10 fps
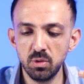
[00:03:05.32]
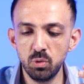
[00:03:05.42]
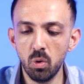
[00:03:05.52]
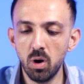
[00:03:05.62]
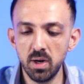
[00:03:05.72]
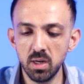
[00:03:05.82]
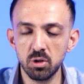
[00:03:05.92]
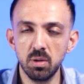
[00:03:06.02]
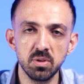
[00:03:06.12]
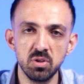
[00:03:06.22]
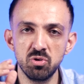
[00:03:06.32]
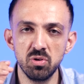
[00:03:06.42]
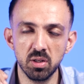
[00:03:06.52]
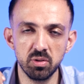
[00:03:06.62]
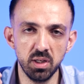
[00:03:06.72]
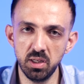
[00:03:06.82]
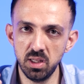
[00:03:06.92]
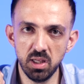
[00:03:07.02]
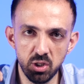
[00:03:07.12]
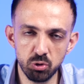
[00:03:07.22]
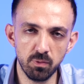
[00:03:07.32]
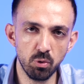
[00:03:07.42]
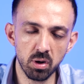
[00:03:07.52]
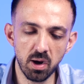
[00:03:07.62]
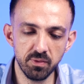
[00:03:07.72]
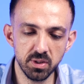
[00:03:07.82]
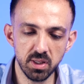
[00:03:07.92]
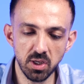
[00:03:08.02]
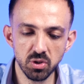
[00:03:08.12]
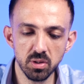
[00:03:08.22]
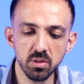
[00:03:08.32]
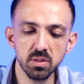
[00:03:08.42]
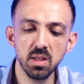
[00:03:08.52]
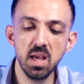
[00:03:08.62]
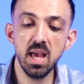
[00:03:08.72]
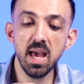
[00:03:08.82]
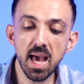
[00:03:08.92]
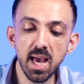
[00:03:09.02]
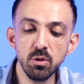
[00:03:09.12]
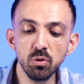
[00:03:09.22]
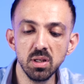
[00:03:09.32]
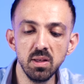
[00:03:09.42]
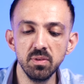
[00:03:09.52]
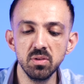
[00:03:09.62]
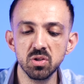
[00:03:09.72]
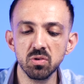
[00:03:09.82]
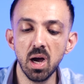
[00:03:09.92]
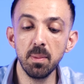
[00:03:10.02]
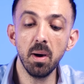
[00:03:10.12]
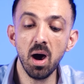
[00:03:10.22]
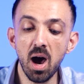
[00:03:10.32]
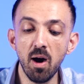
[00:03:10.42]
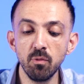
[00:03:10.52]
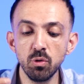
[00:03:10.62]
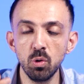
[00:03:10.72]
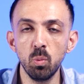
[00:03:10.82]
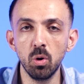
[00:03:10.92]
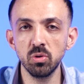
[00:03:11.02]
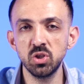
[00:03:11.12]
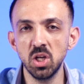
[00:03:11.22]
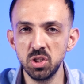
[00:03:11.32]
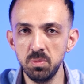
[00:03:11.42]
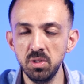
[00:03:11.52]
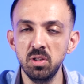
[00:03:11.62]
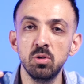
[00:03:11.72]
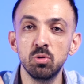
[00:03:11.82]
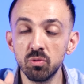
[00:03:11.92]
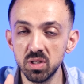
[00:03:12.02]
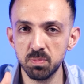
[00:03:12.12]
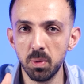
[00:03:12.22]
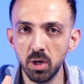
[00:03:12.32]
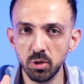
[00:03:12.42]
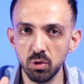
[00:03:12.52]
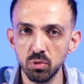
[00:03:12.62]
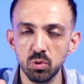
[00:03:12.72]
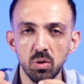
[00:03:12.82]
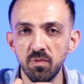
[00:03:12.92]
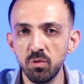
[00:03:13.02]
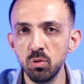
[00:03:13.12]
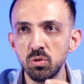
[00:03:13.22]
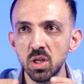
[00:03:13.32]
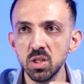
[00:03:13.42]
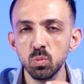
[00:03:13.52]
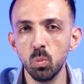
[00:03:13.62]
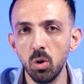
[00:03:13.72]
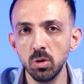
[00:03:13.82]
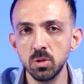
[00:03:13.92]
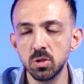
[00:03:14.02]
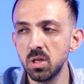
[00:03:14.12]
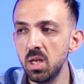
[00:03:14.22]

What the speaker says: you are an economics instructor in each of your conversations. And you can even describe how you want ChatGPT to respond to you. So if you just want,